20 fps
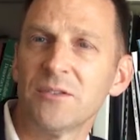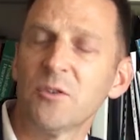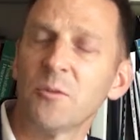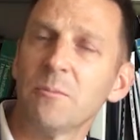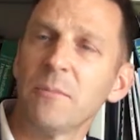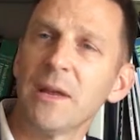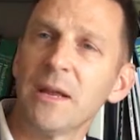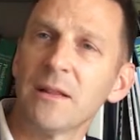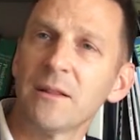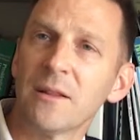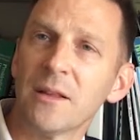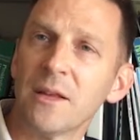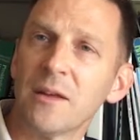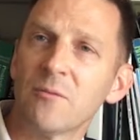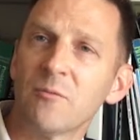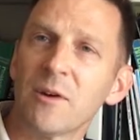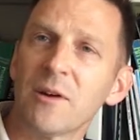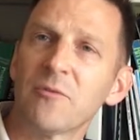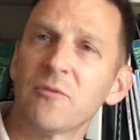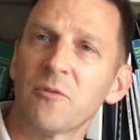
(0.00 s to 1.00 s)
so
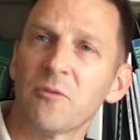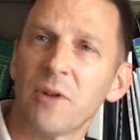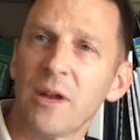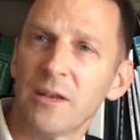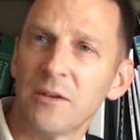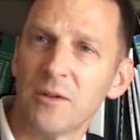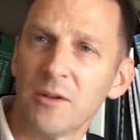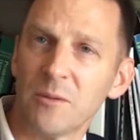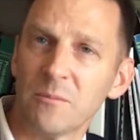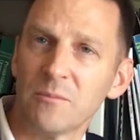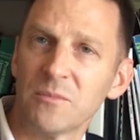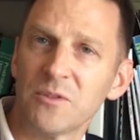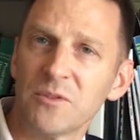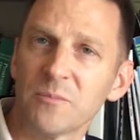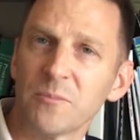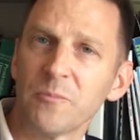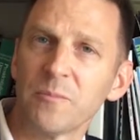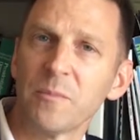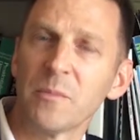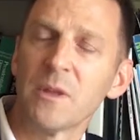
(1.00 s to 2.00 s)
mainly
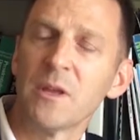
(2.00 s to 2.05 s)
referendums.